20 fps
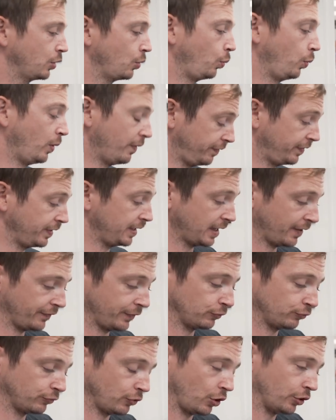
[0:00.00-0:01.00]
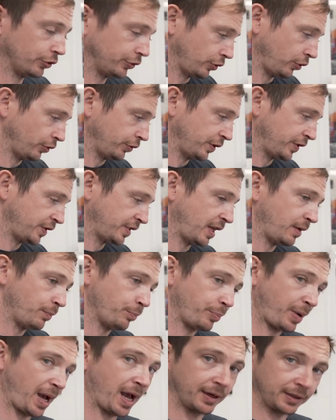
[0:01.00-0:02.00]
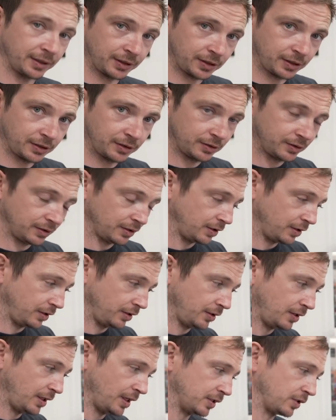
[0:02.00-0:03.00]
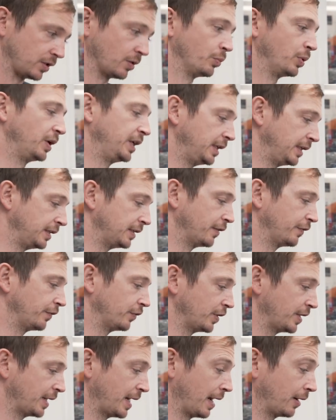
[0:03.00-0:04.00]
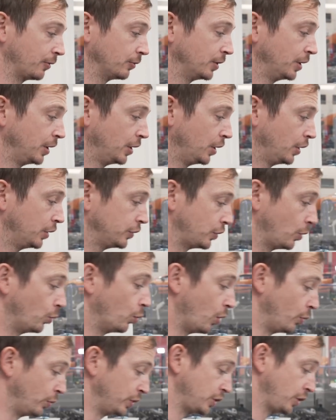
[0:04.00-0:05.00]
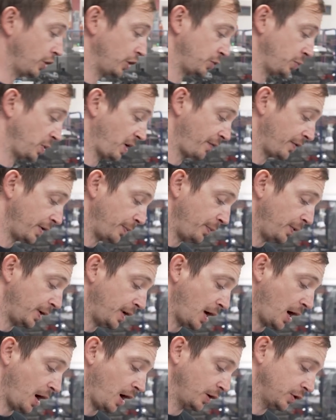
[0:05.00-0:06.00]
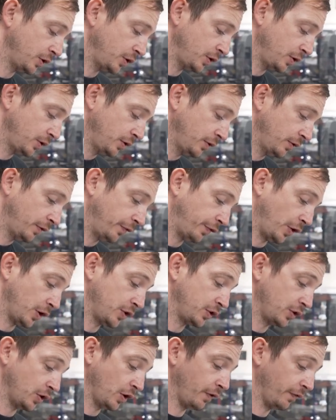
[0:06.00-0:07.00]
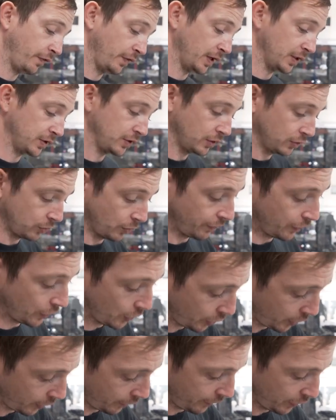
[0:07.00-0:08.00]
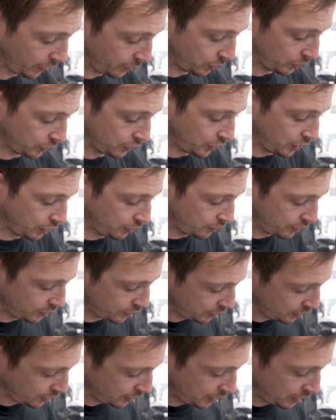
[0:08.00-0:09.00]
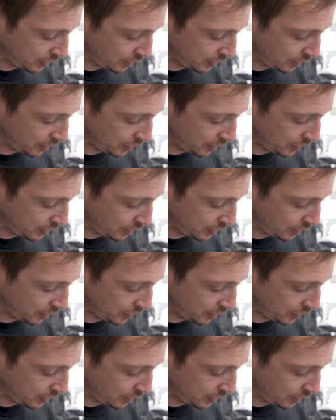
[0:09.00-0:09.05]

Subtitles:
with the other rod on the same bank is completely different now. So what we do is we have a large thrust surface. So if you look at the 5.2s,